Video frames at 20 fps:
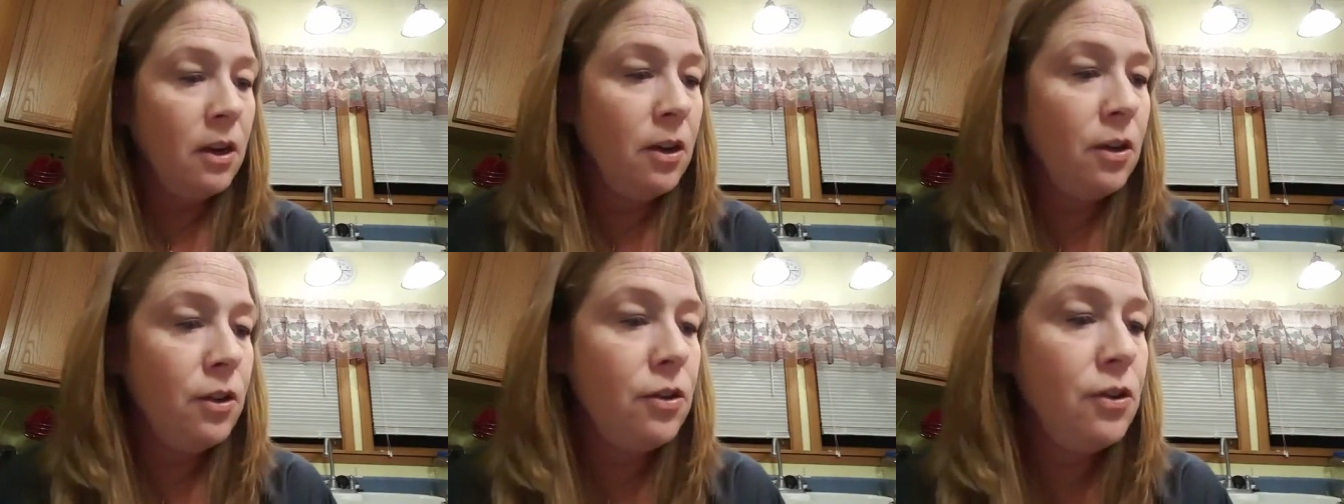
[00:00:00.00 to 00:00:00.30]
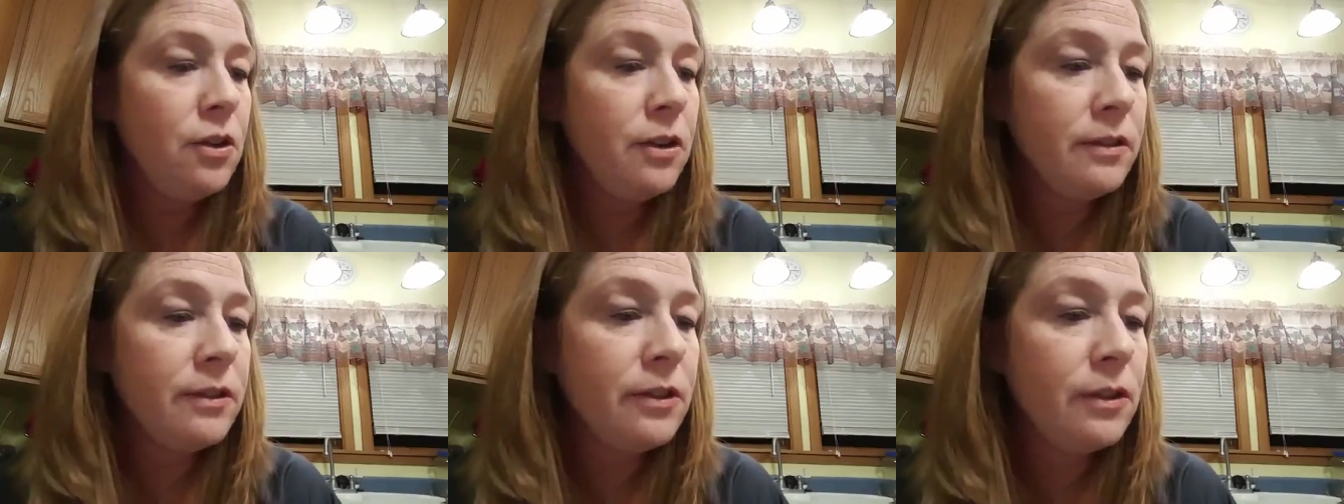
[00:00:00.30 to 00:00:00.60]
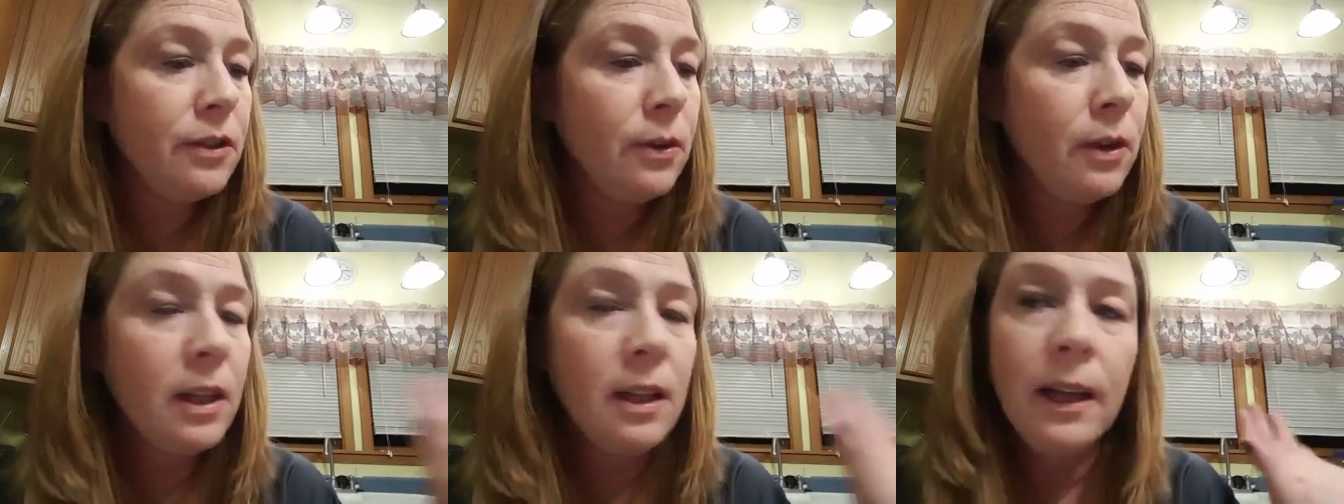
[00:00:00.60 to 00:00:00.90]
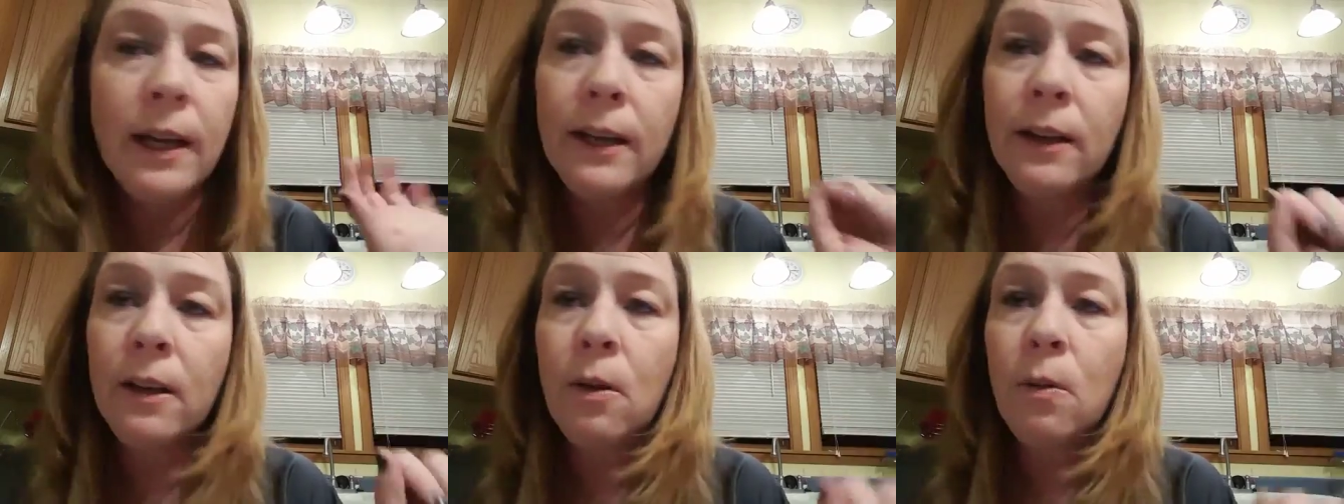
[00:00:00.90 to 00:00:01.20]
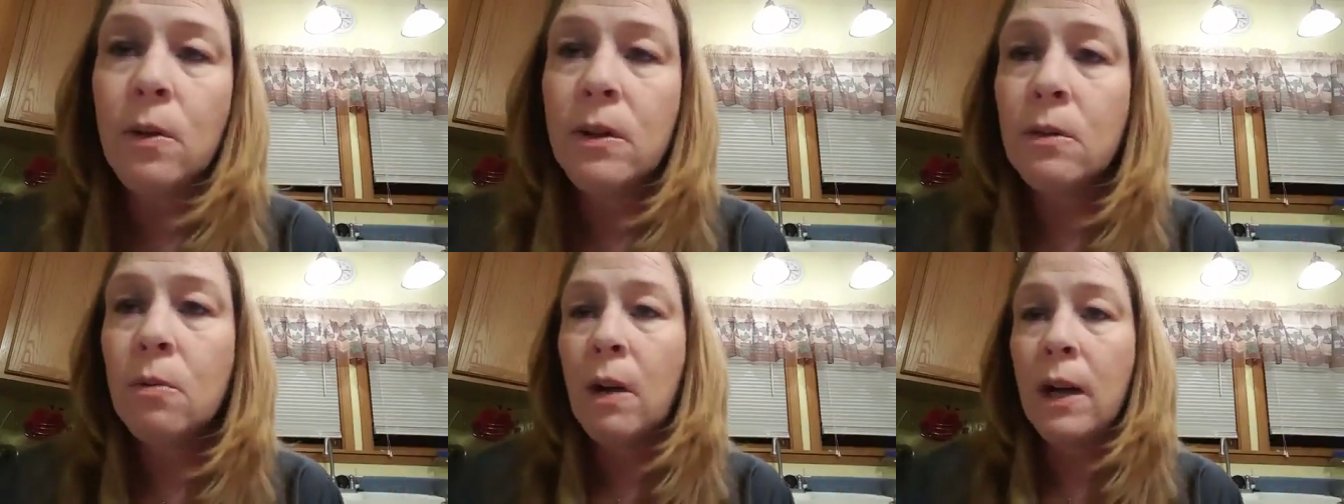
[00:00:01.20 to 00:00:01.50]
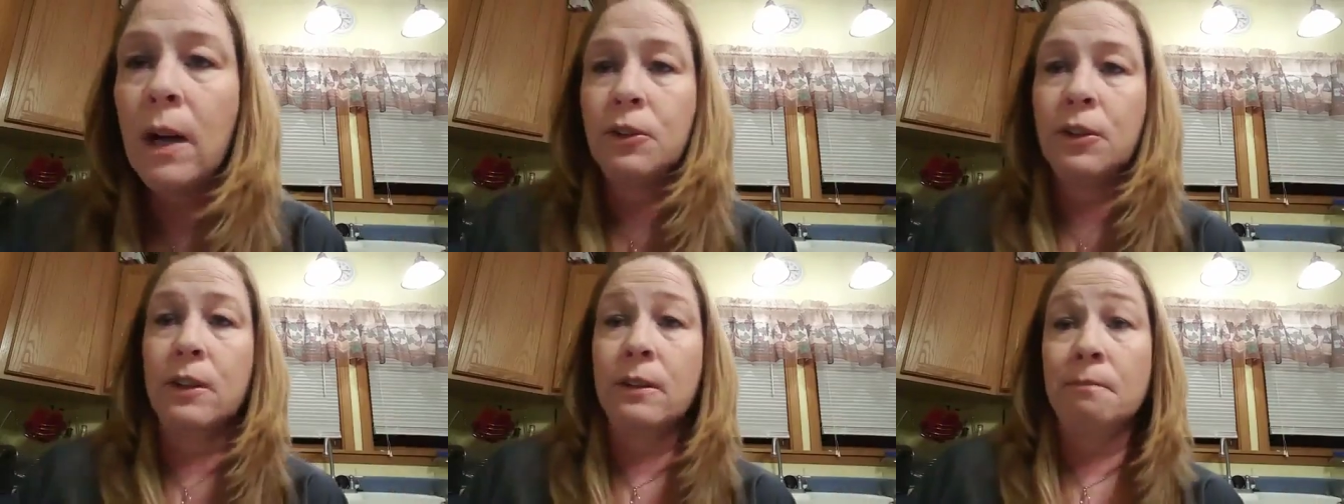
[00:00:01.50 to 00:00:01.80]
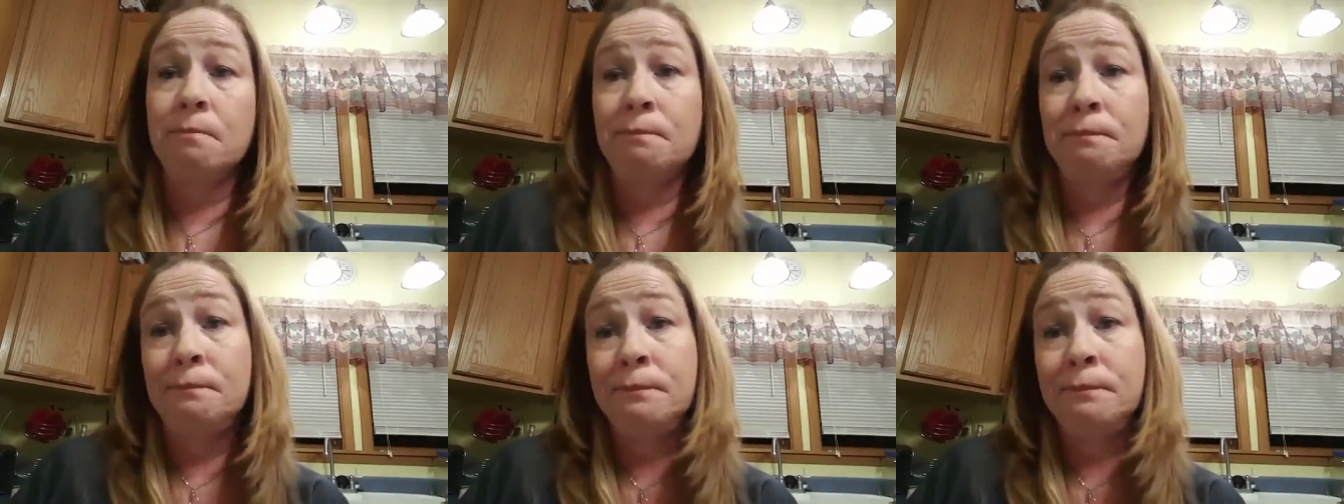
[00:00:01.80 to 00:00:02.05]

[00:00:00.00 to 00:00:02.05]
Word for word: You just do it like no one's watching.